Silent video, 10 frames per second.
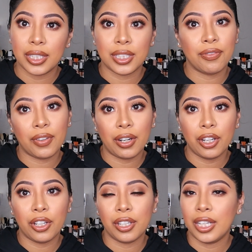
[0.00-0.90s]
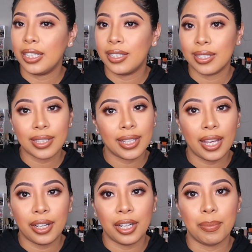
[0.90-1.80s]
It's very good. It doesn't
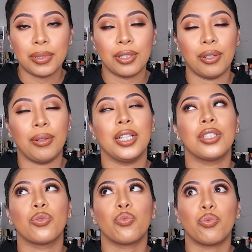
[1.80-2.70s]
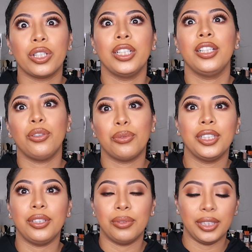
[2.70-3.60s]
cake up, so it's really,
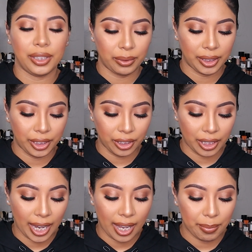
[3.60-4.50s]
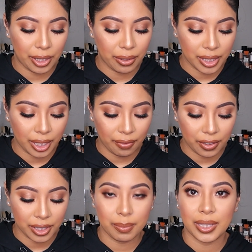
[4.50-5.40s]
really, really, really good. I have been using it
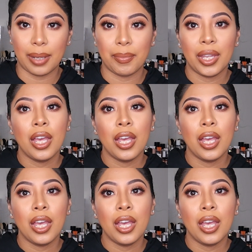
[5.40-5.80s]
for some time.